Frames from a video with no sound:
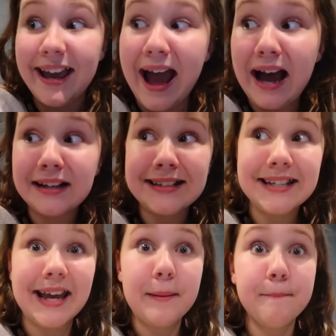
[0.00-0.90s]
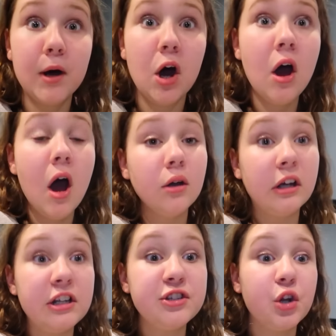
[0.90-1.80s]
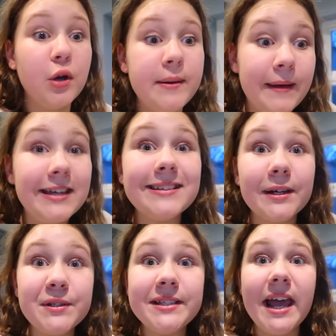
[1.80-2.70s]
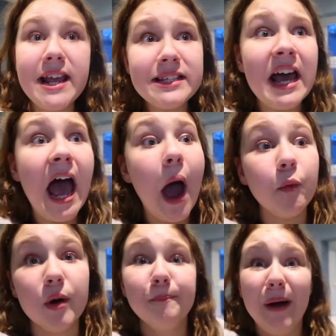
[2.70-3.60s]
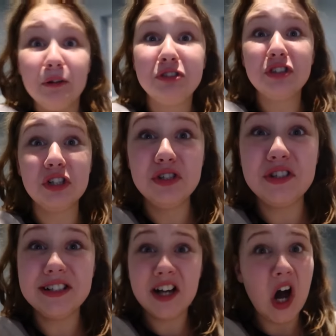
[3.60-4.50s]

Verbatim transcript: get hacked again, but I'm gonna slowly make it downstairs and we're about to go into the